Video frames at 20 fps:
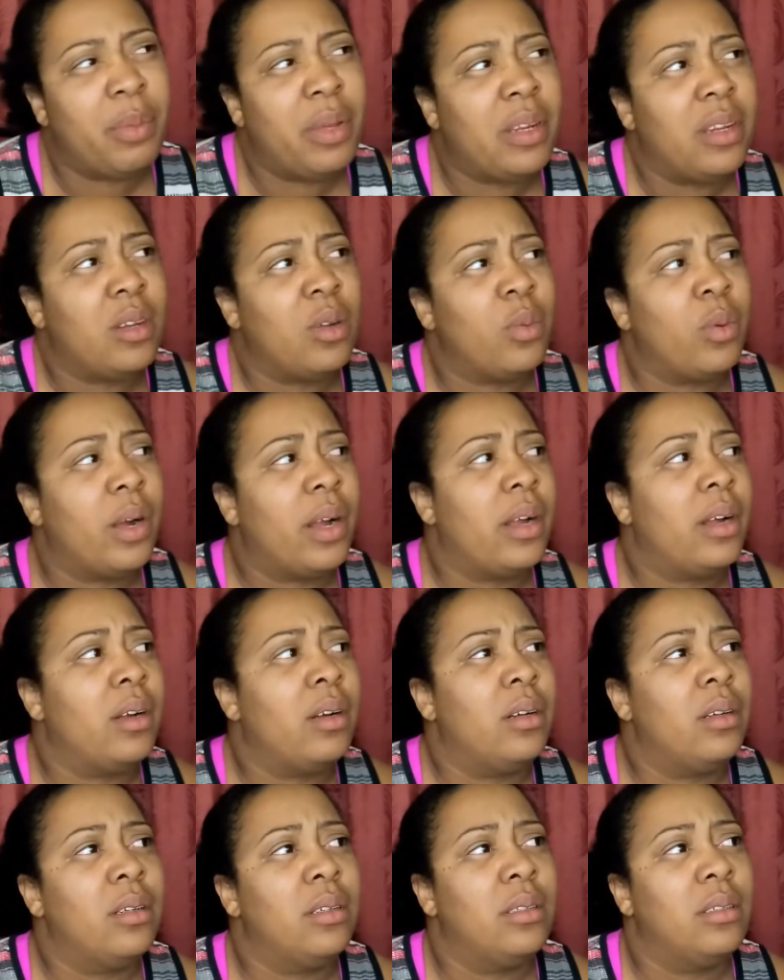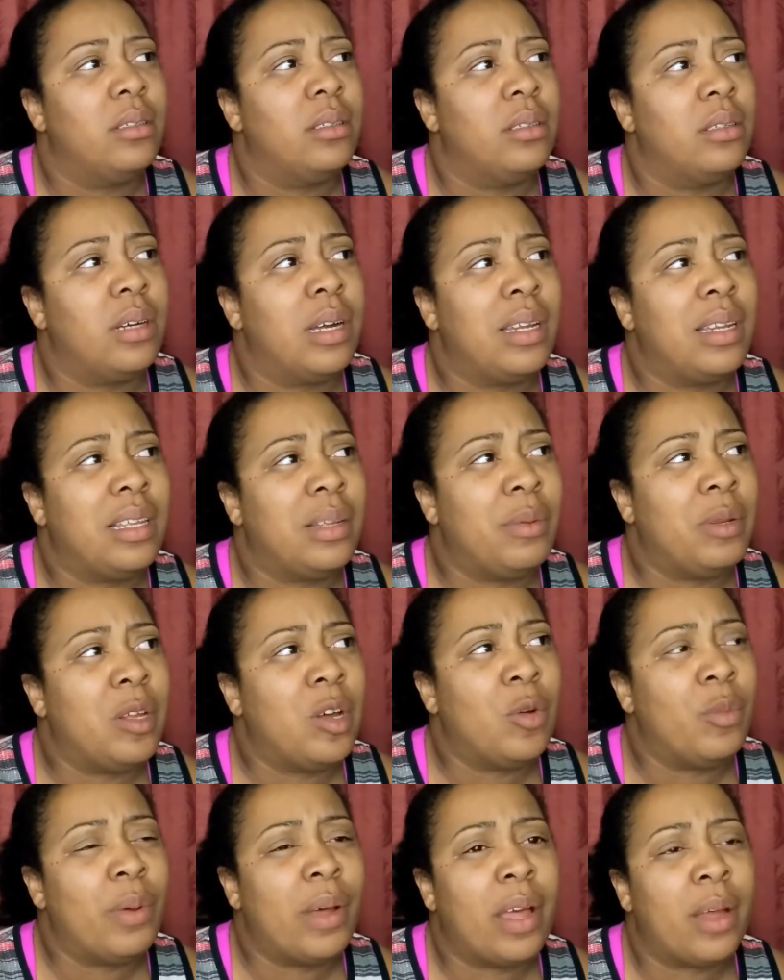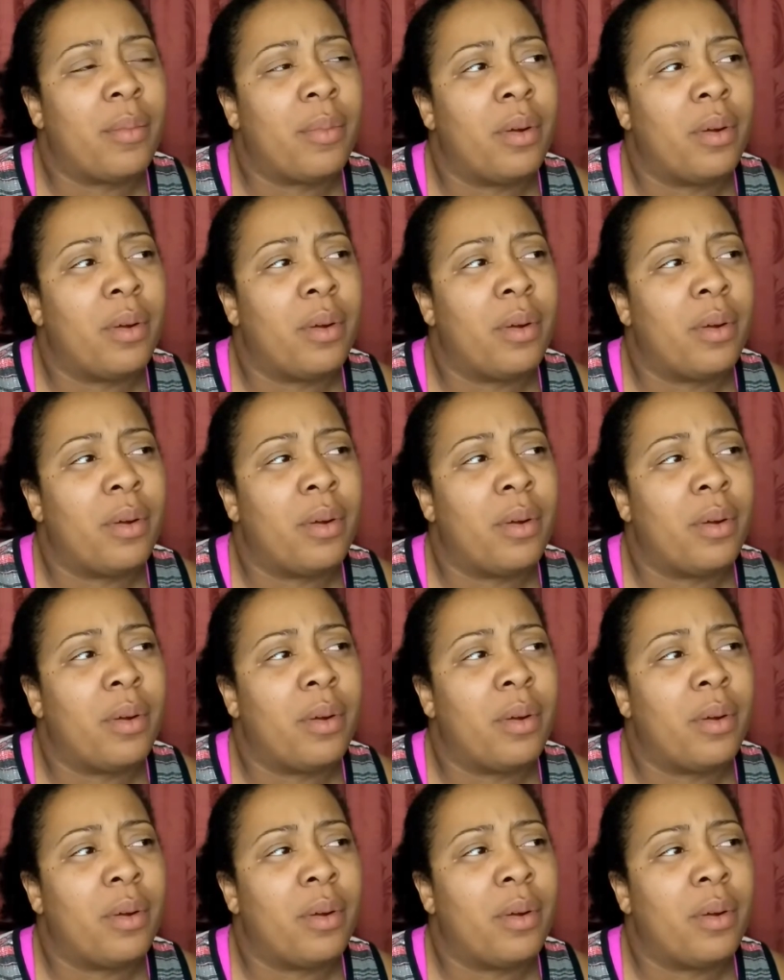been in a while. I need to go back